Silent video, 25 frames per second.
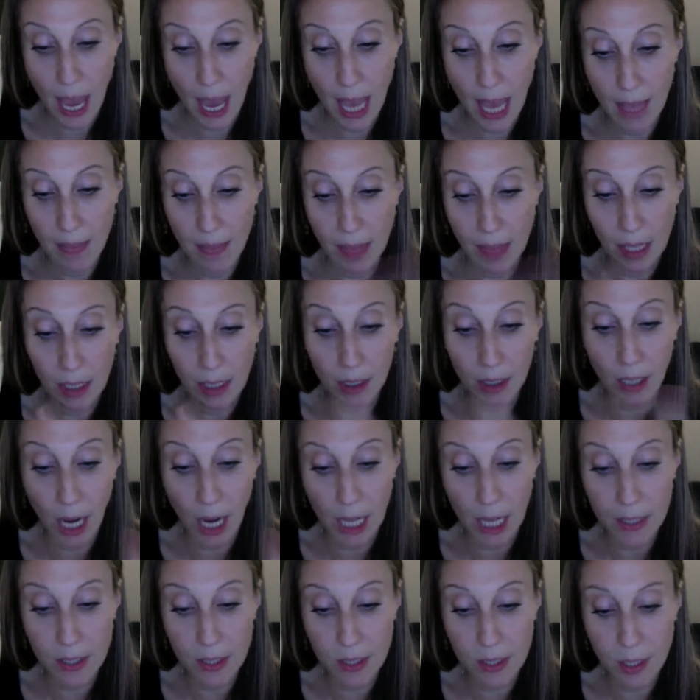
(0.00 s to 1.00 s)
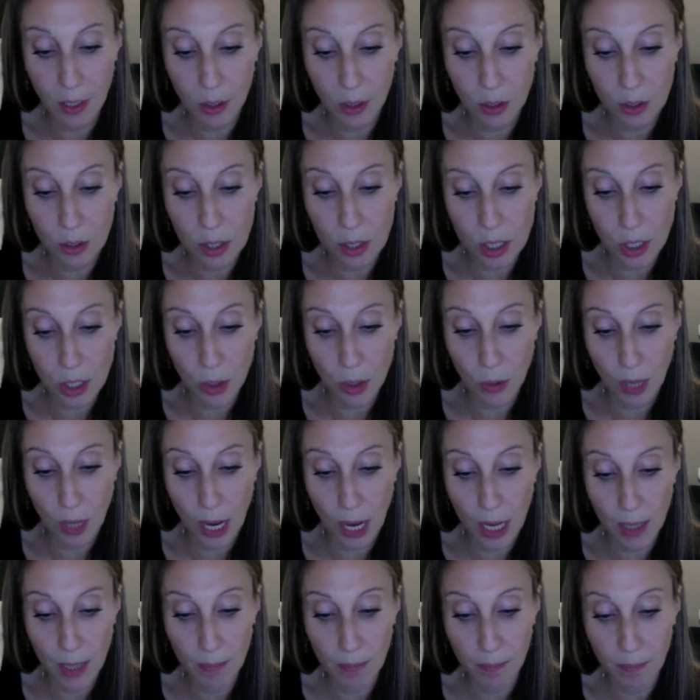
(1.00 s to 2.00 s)
And then God signals to
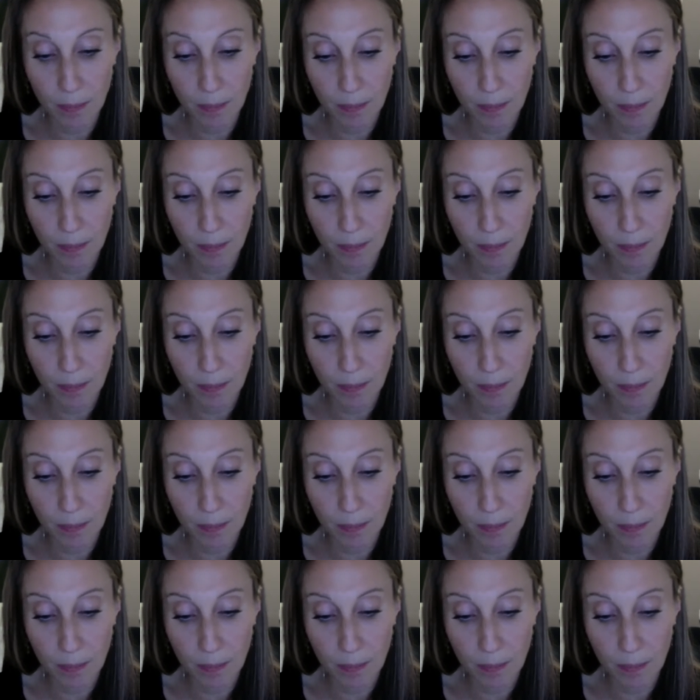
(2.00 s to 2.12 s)
a